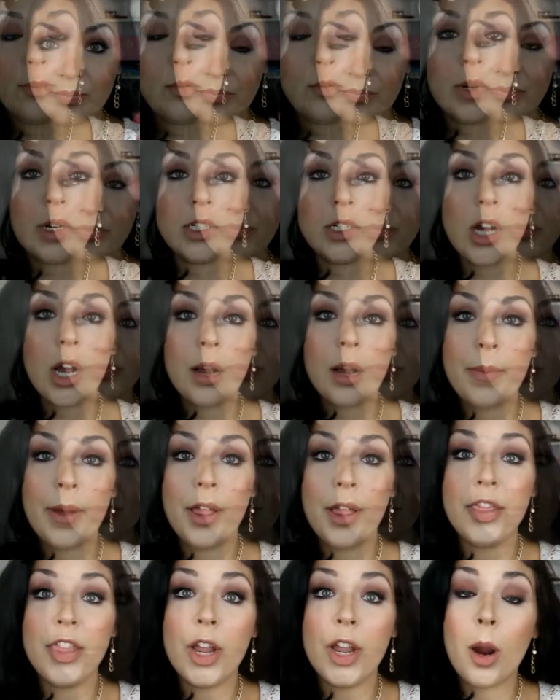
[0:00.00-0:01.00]
want to talk
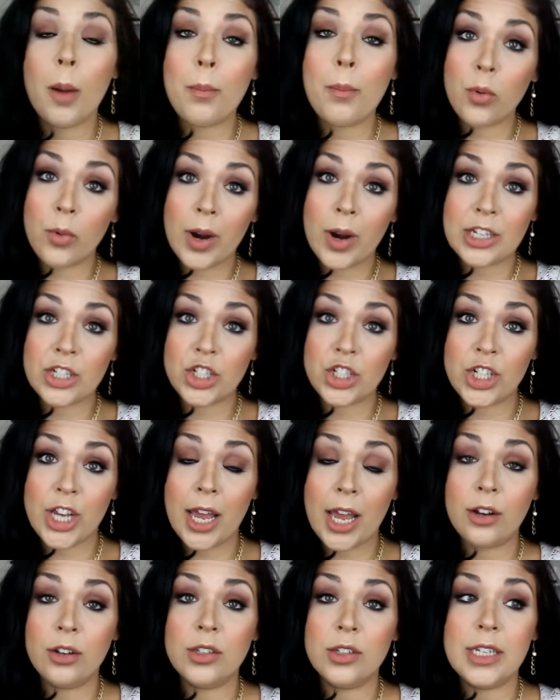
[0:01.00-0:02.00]
about their pressed
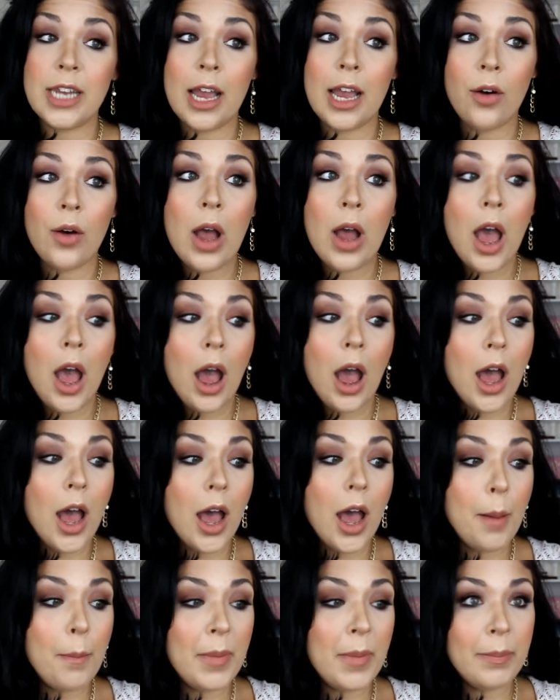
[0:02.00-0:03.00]
shadows. Now
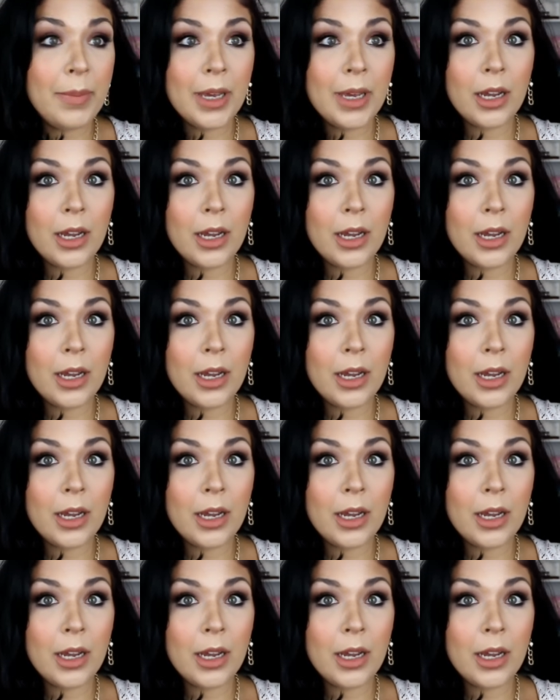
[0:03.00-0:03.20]
um, MBA